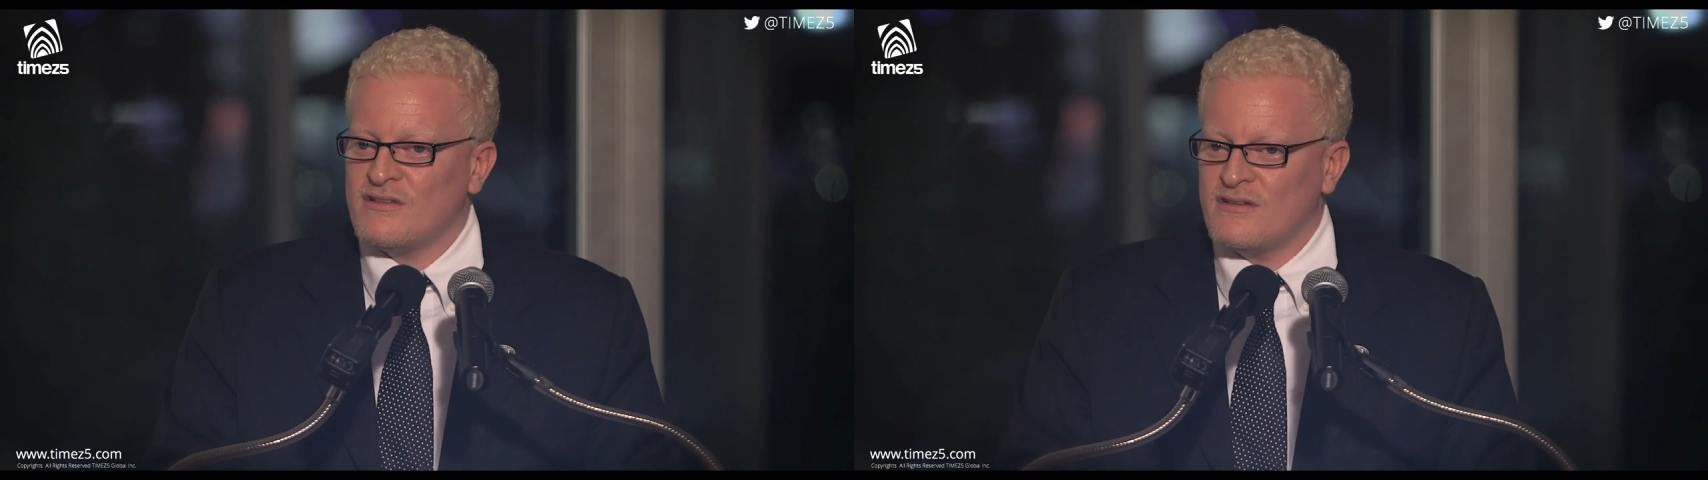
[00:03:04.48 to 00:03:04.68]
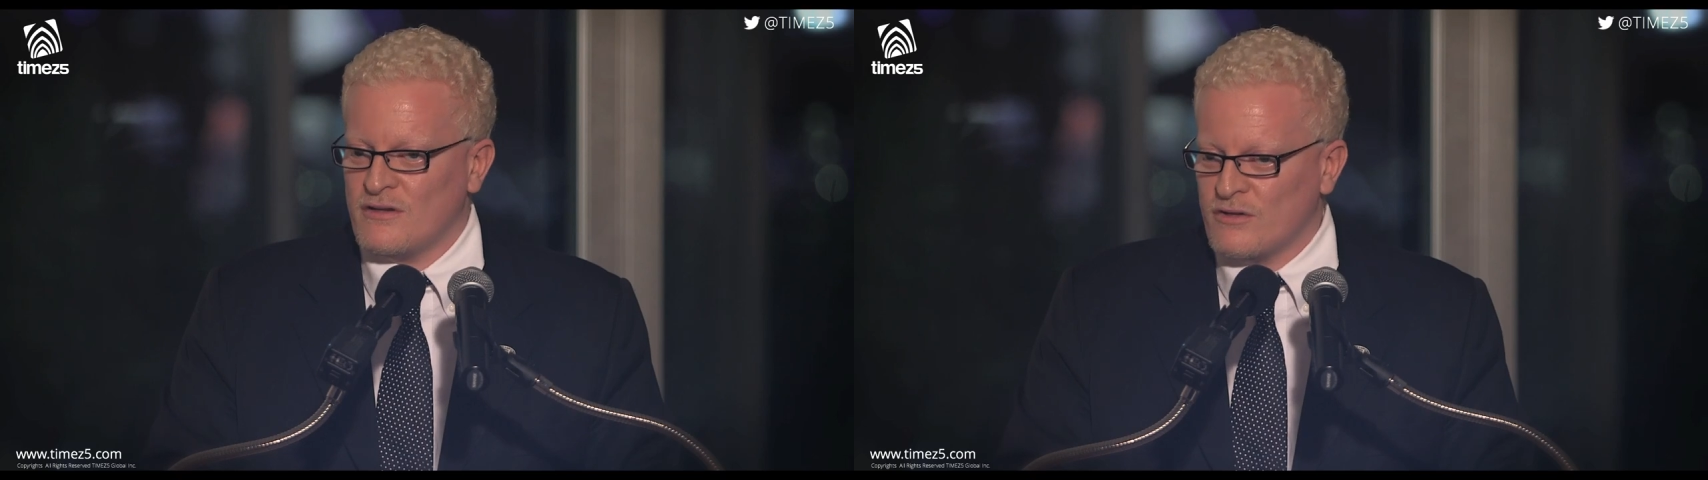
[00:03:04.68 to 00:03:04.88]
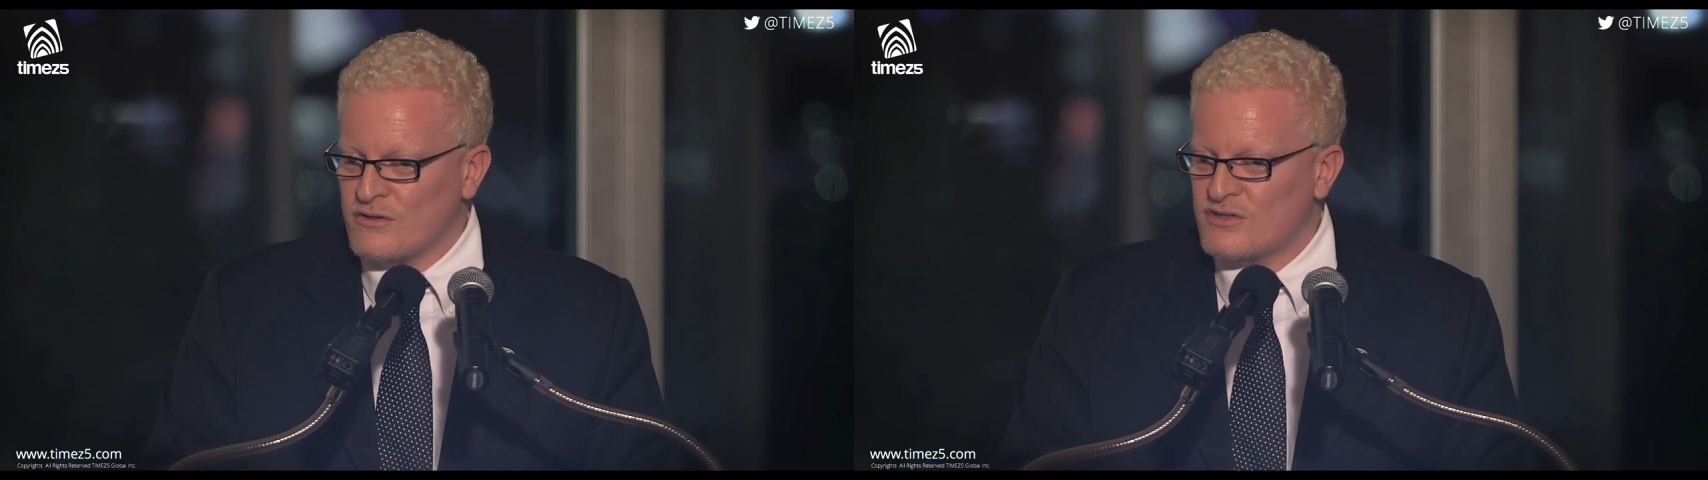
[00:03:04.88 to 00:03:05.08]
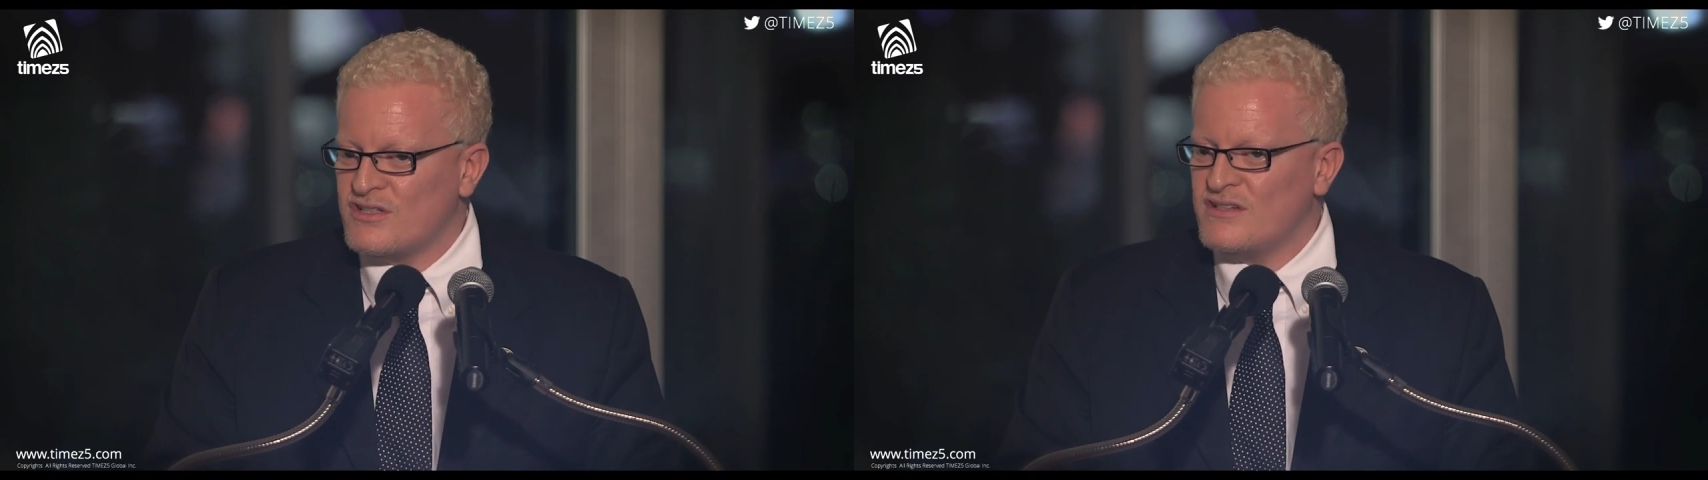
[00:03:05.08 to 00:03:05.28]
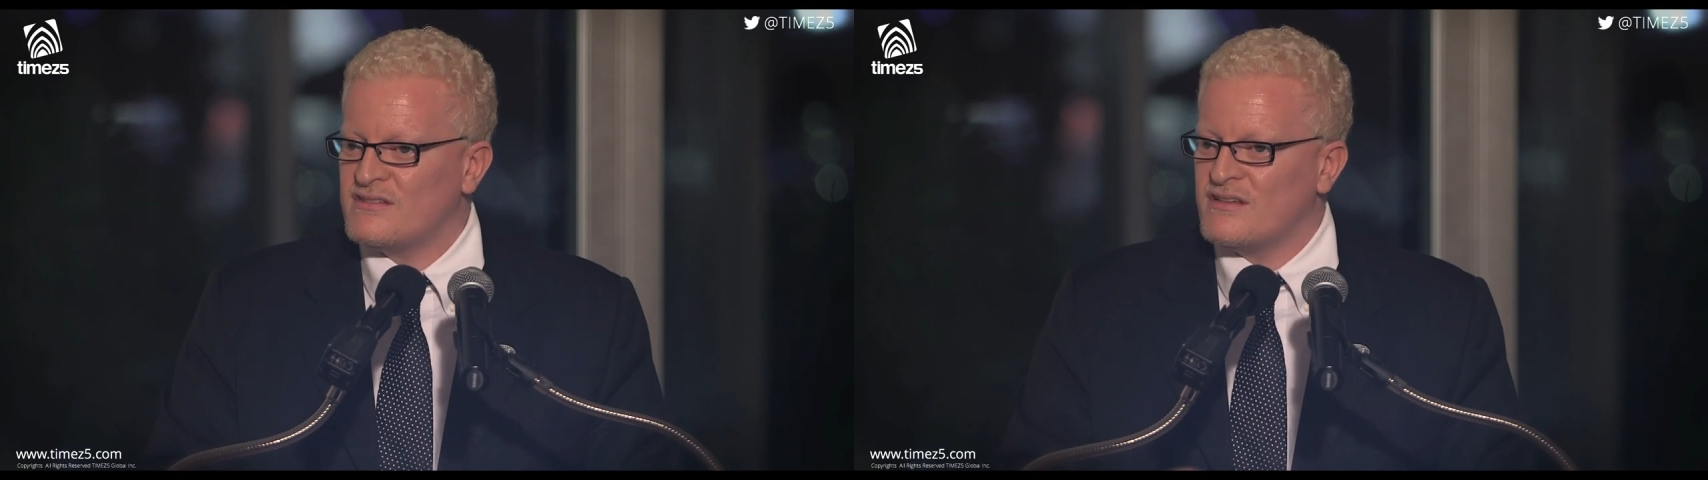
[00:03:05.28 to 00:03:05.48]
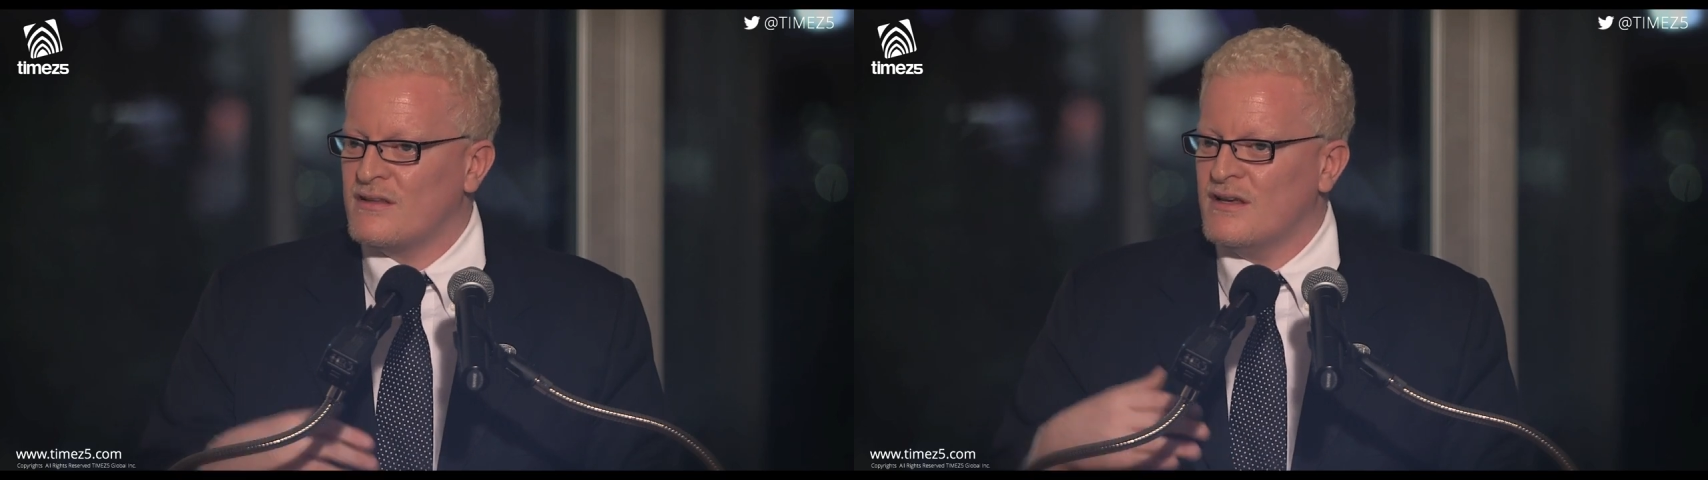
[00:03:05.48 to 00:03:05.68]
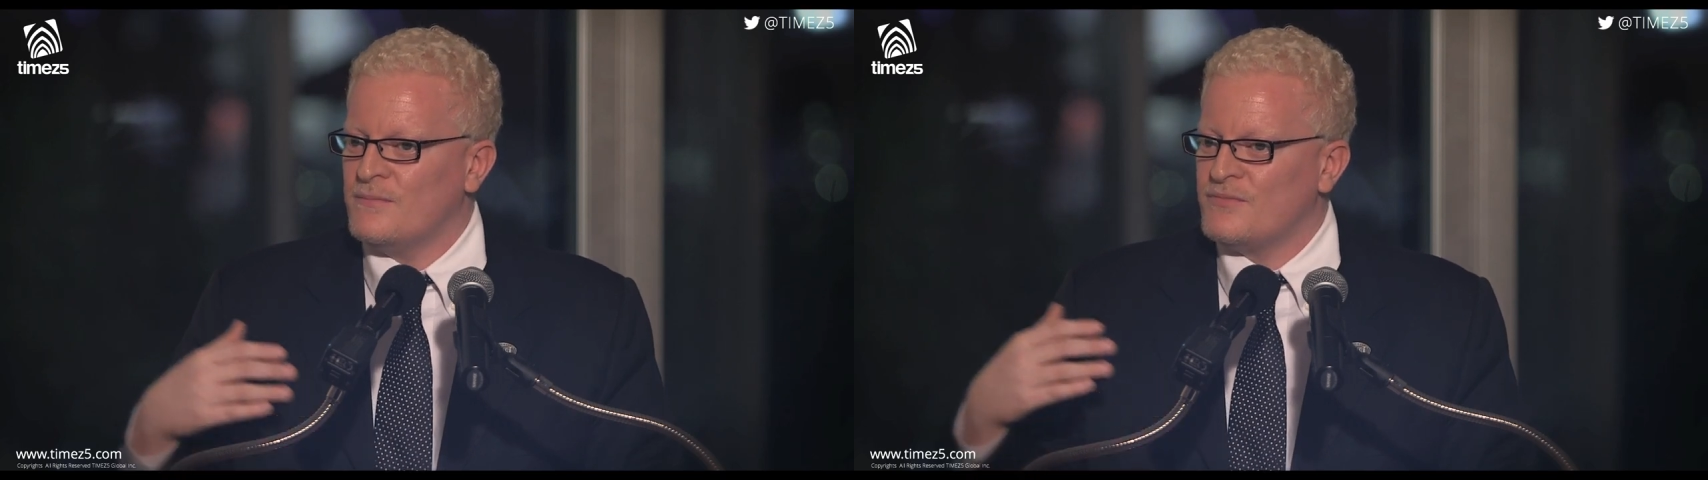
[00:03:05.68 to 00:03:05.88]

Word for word: that encourage this and